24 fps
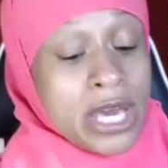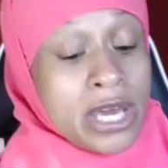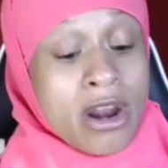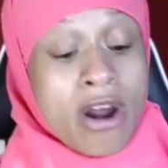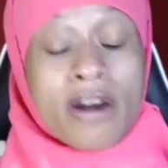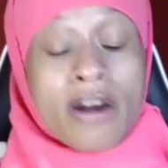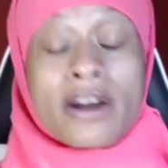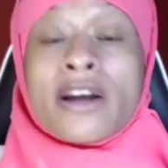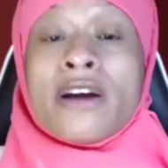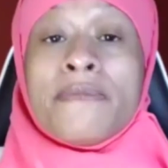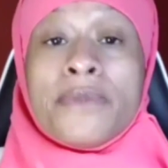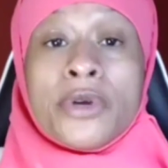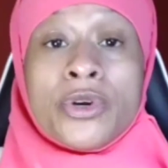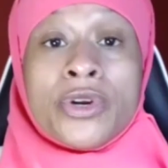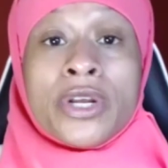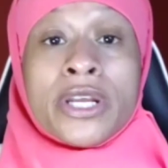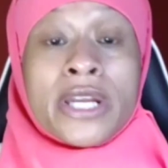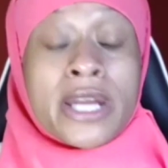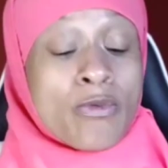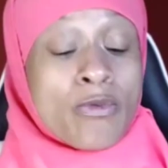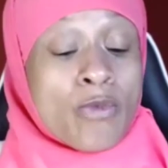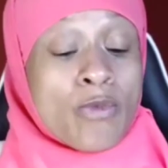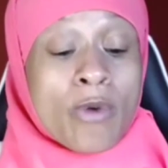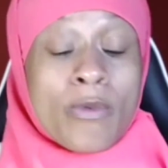in our
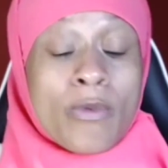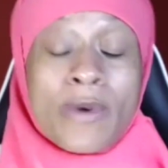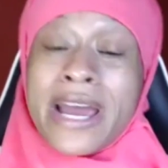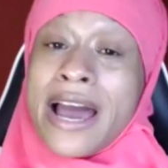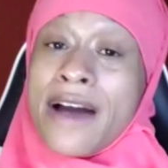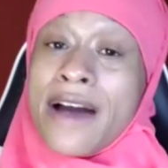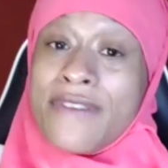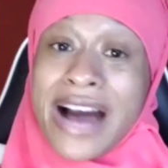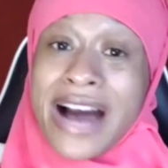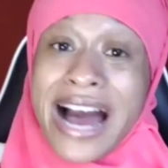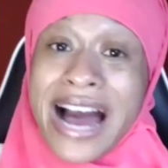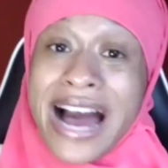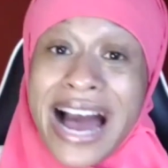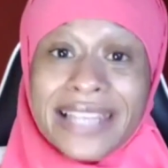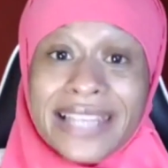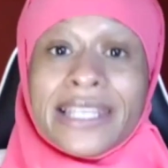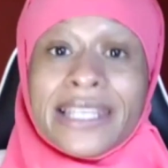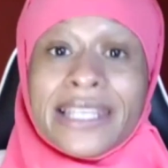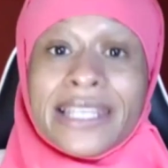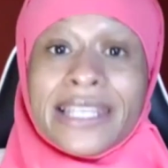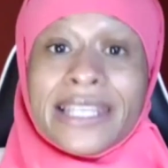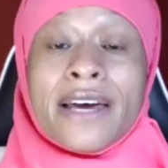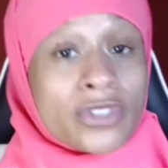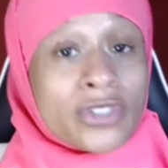community where we have high
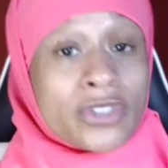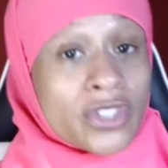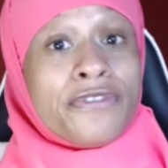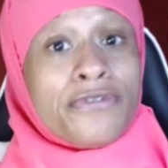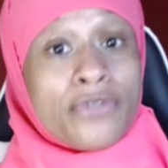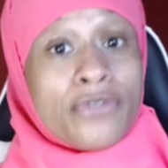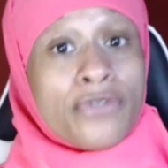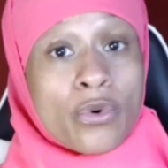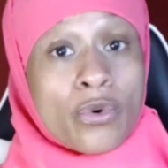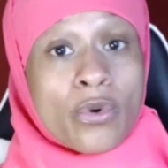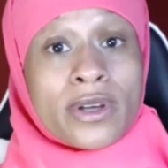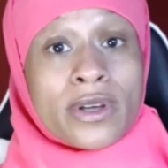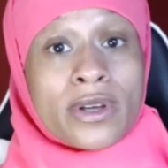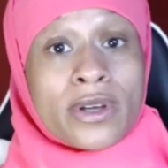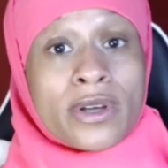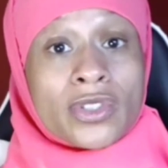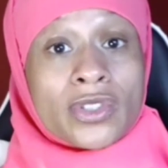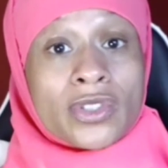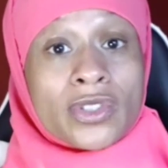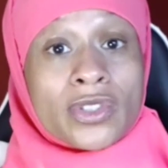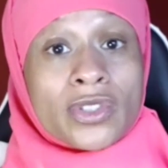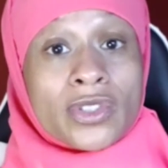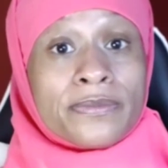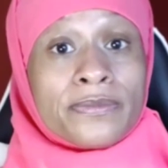levels of divorce,